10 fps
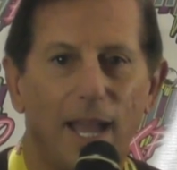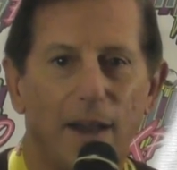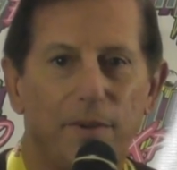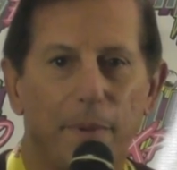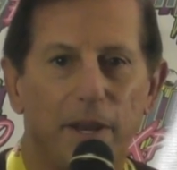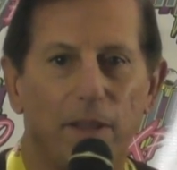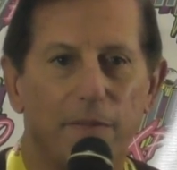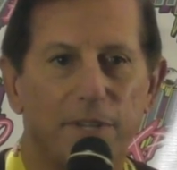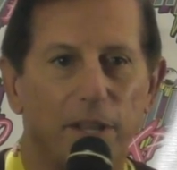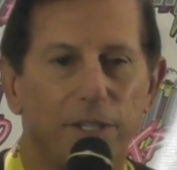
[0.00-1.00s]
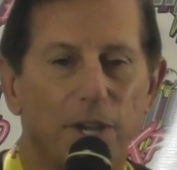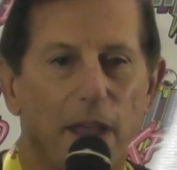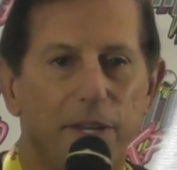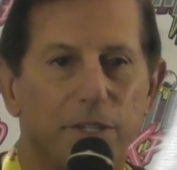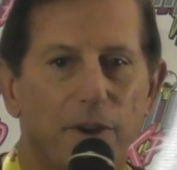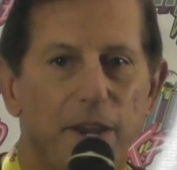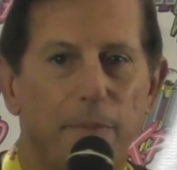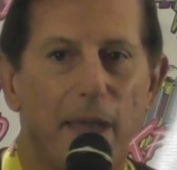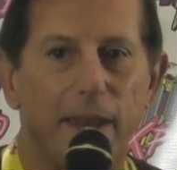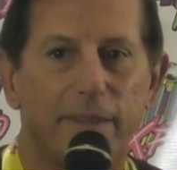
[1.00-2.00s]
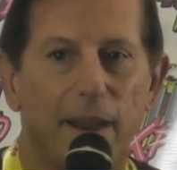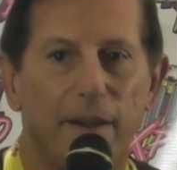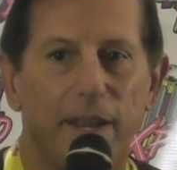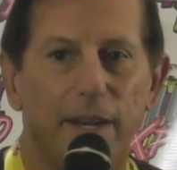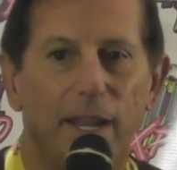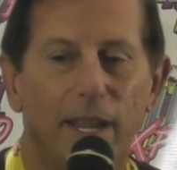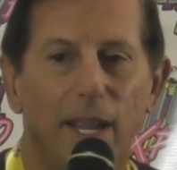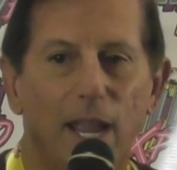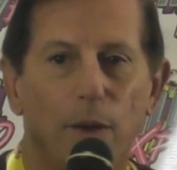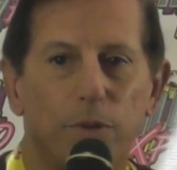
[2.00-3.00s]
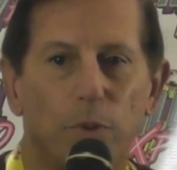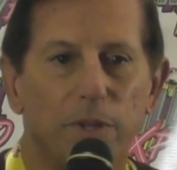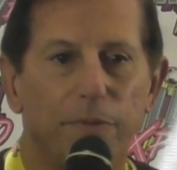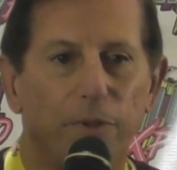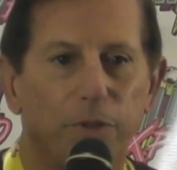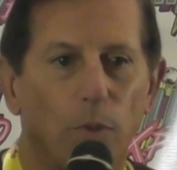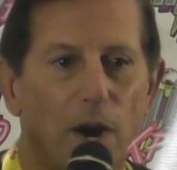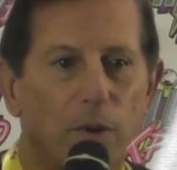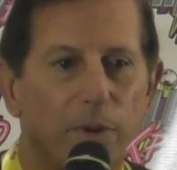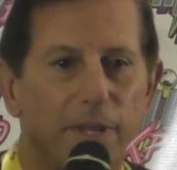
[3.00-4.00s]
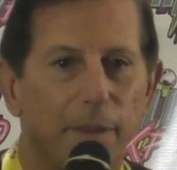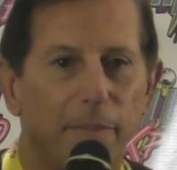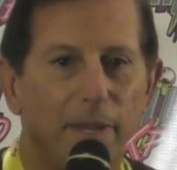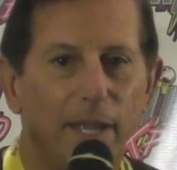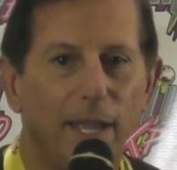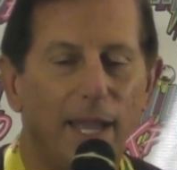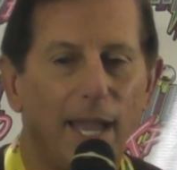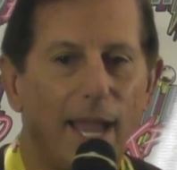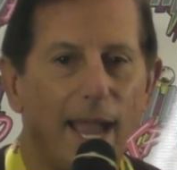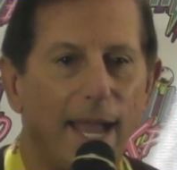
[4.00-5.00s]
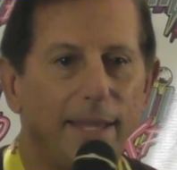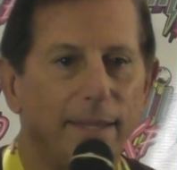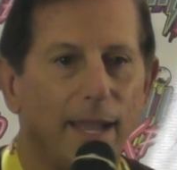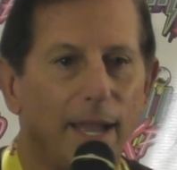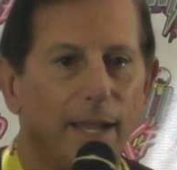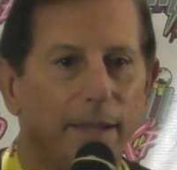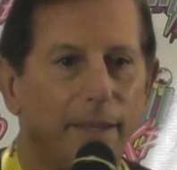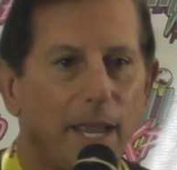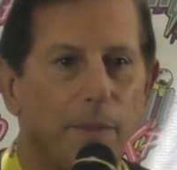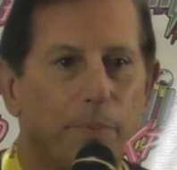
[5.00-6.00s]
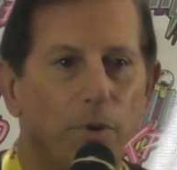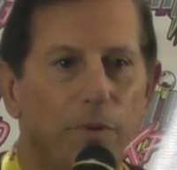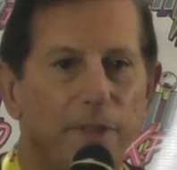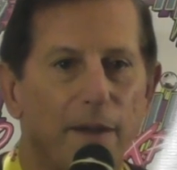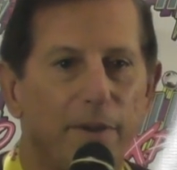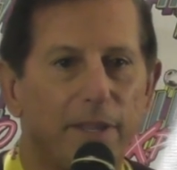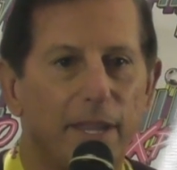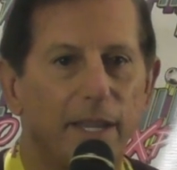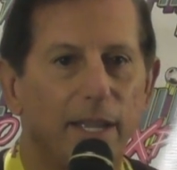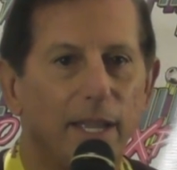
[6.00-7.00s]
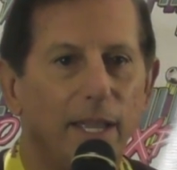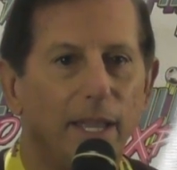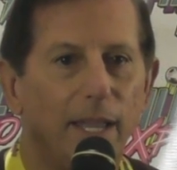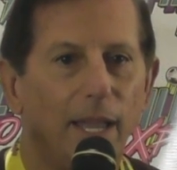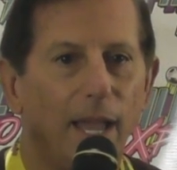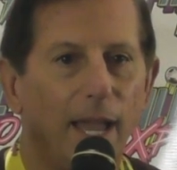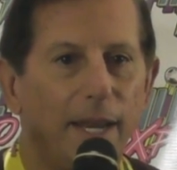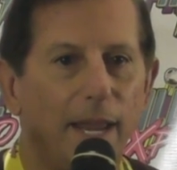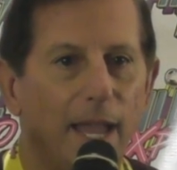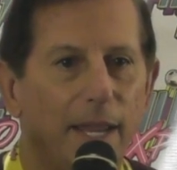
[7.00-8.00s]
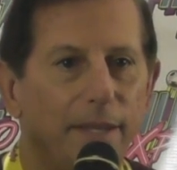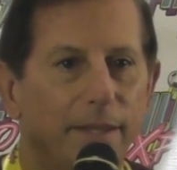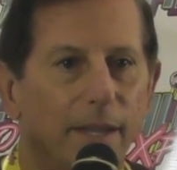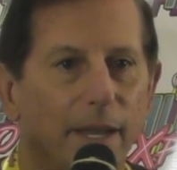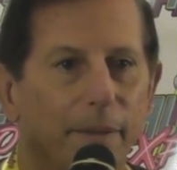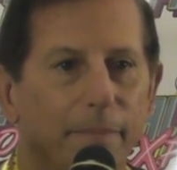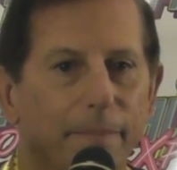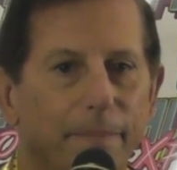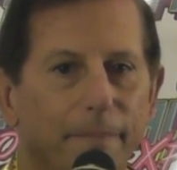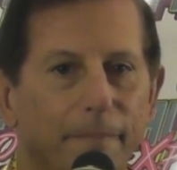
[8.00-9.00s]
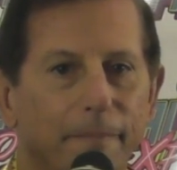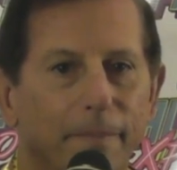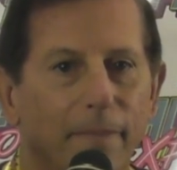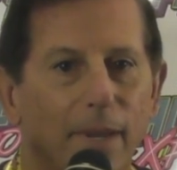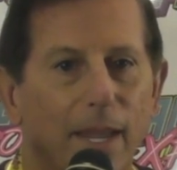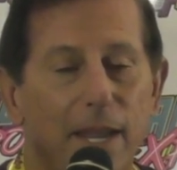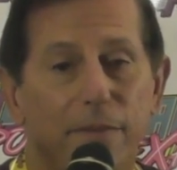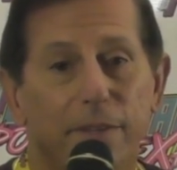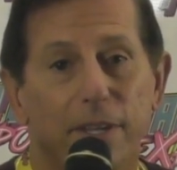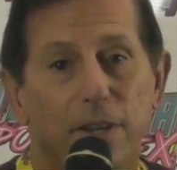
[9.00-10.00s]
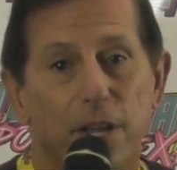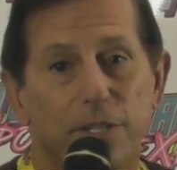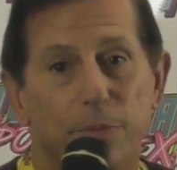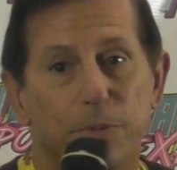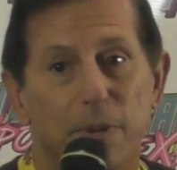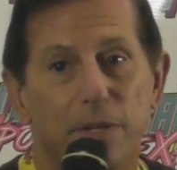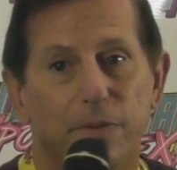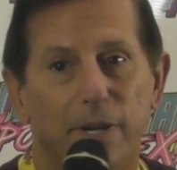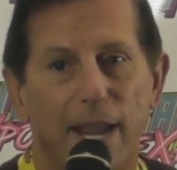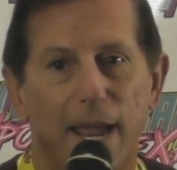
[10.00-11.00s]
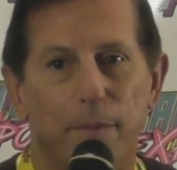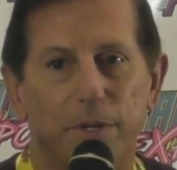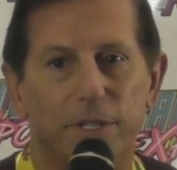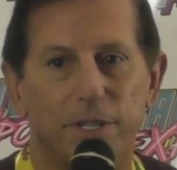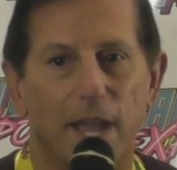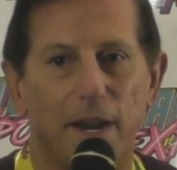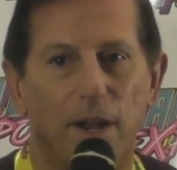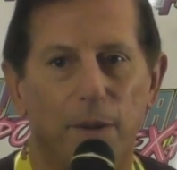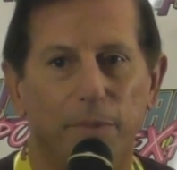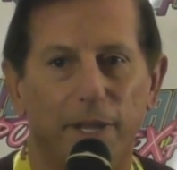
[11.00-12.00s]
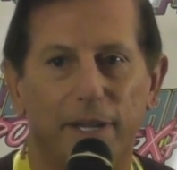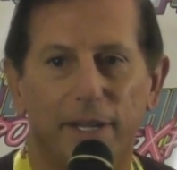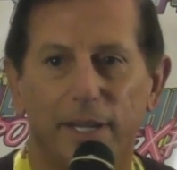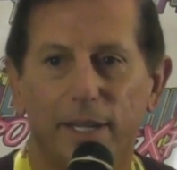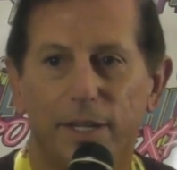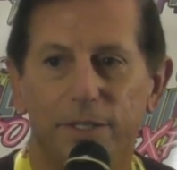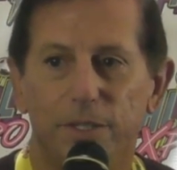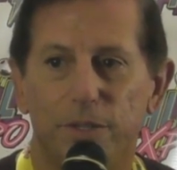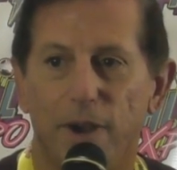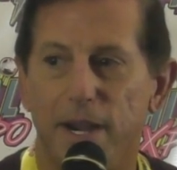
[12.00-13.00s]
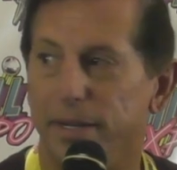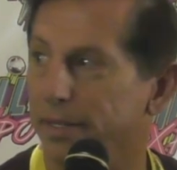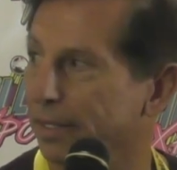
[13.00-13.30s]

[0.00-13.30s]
Everybody loves Elton John. He's a great humanitarian. It was wonderful to work with him, and uh, he approved everything, and and um, he even did custom speech for the game, which is kind of humbling, which is great.